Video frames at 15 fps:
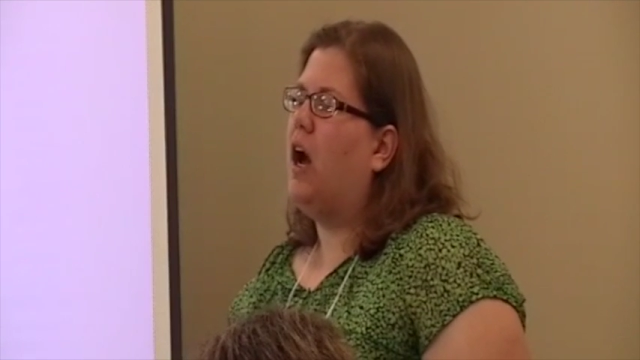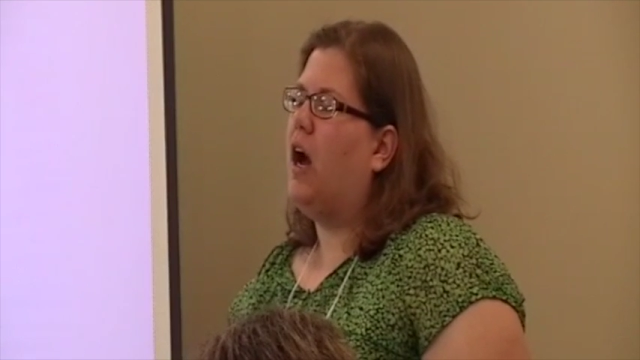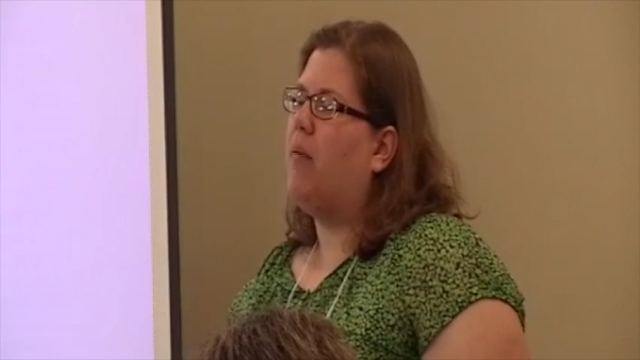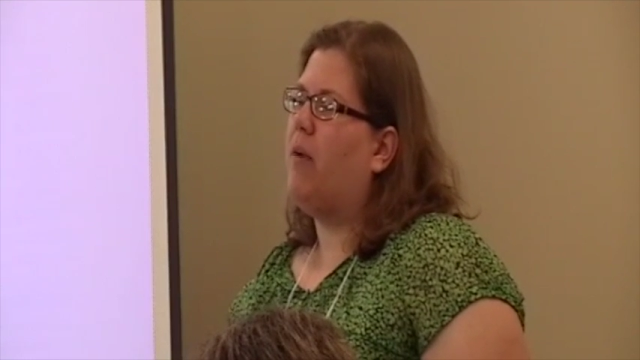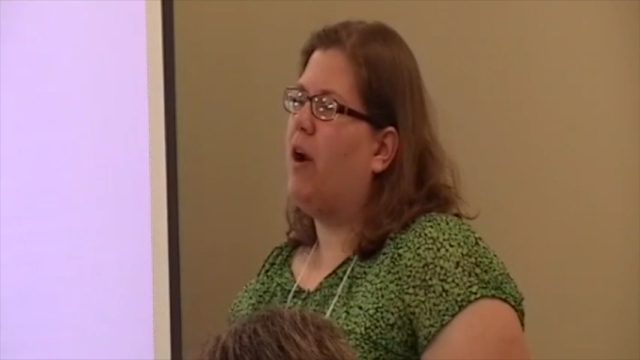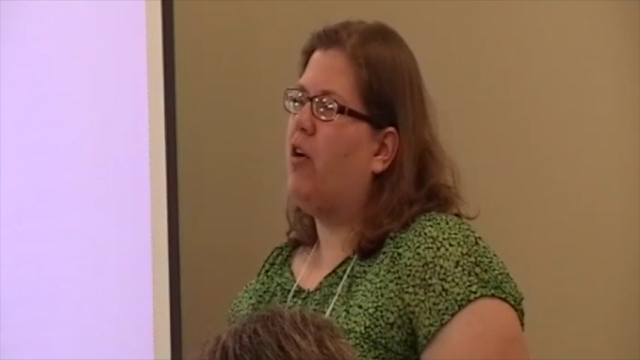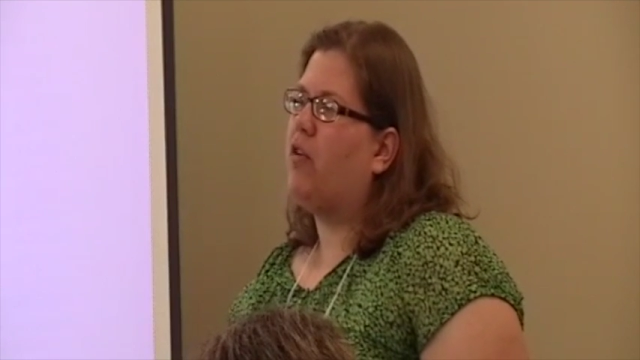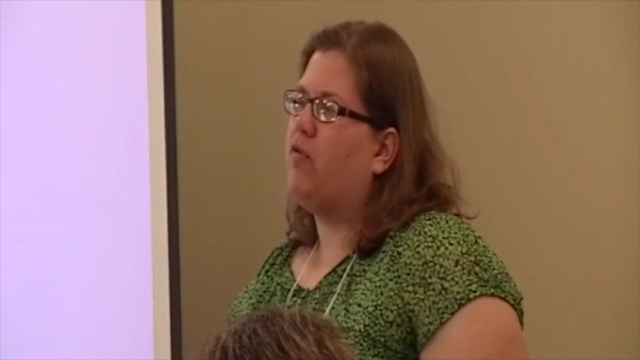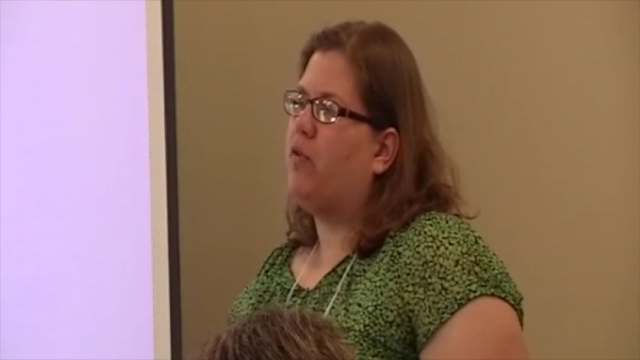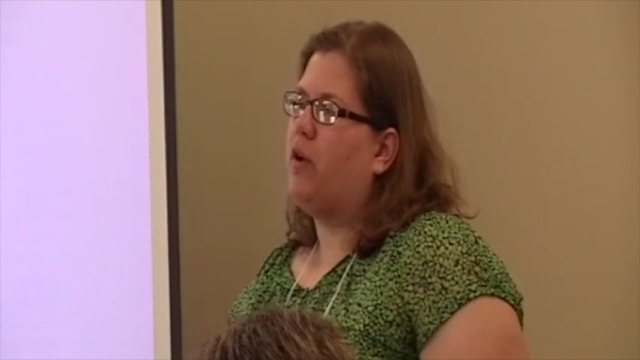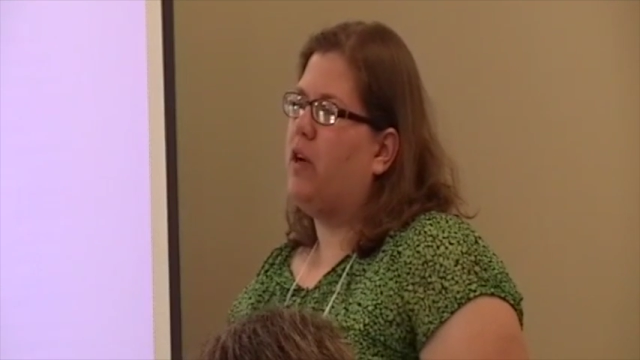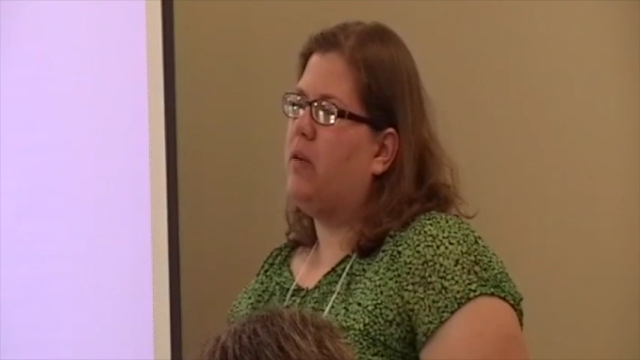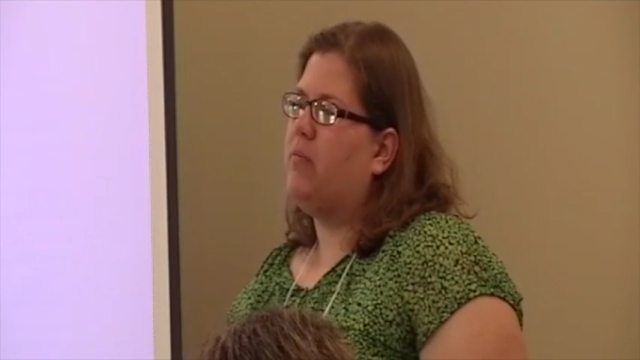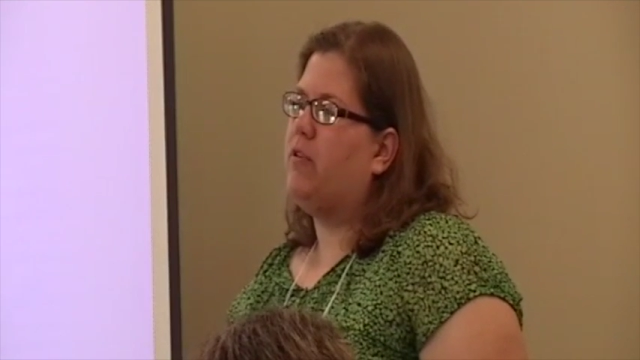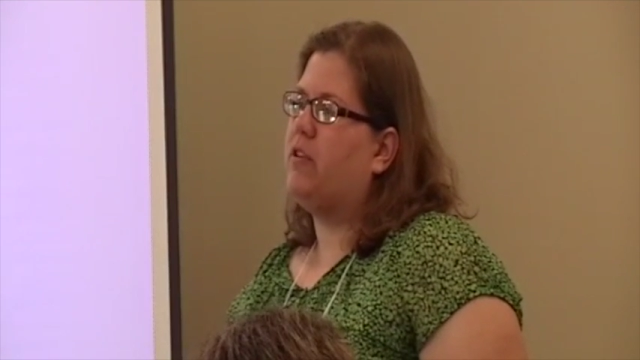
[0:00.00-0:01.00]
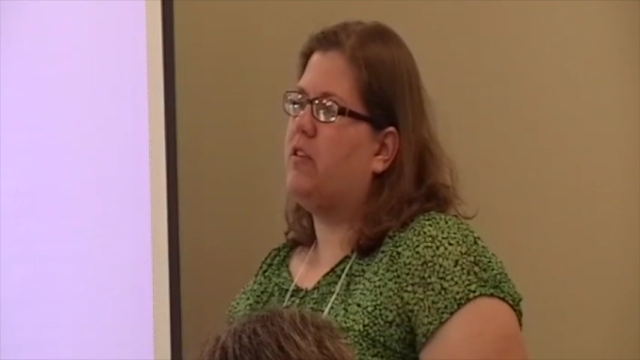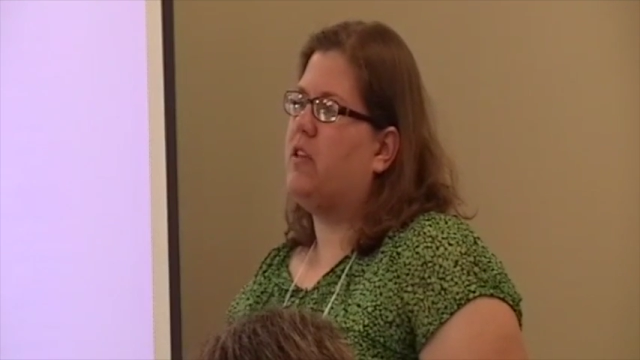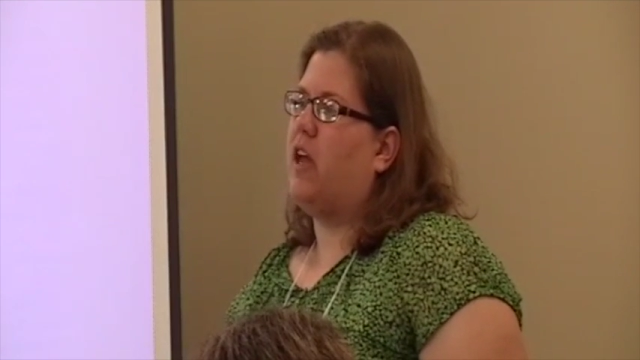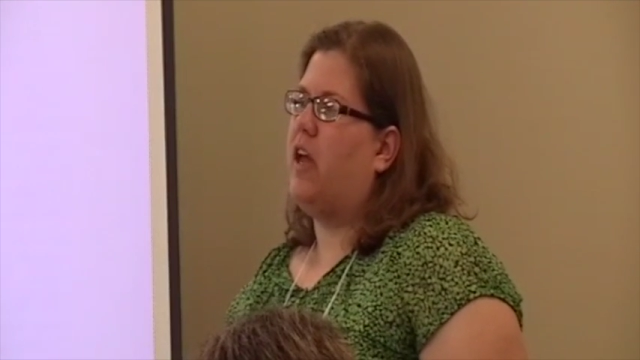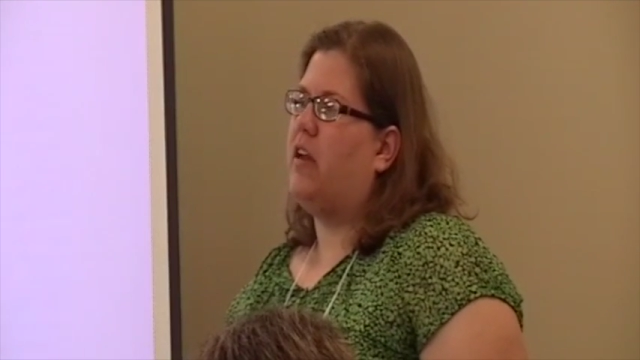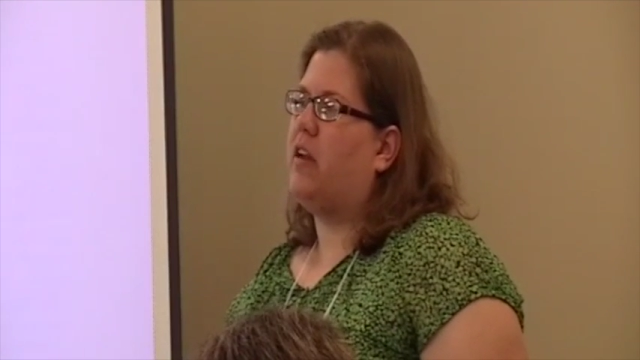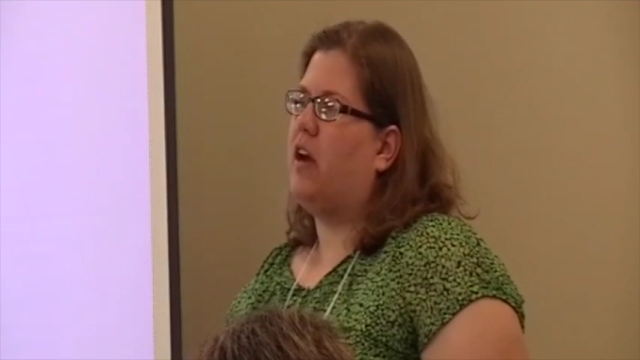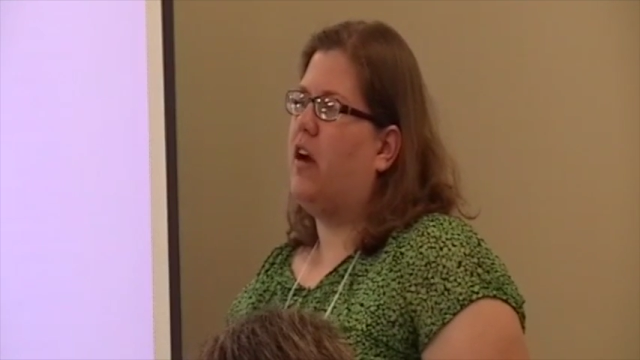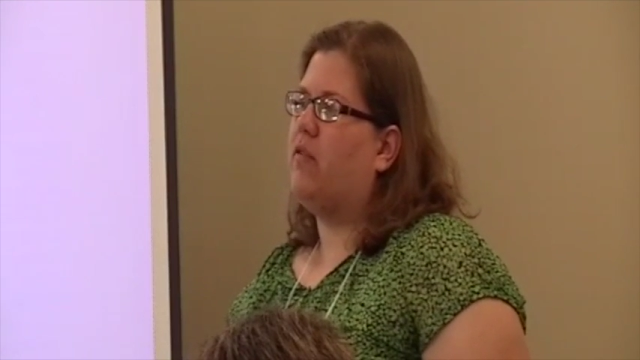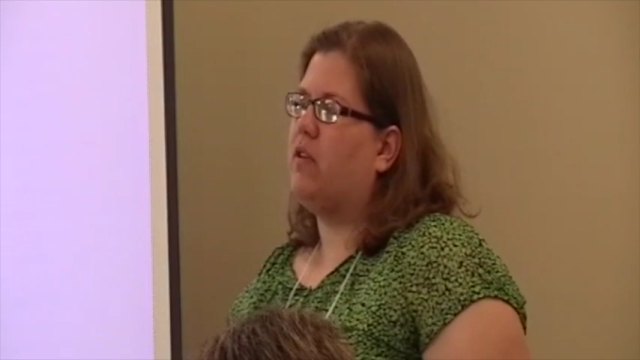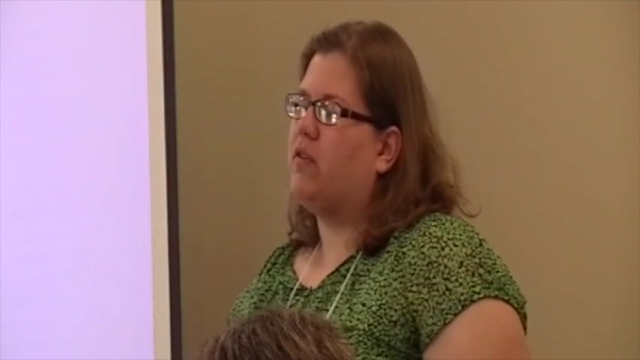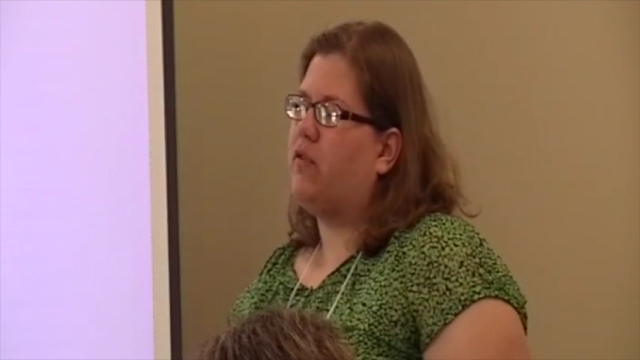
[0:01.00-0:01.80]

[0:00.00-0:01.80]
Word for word: about 40% of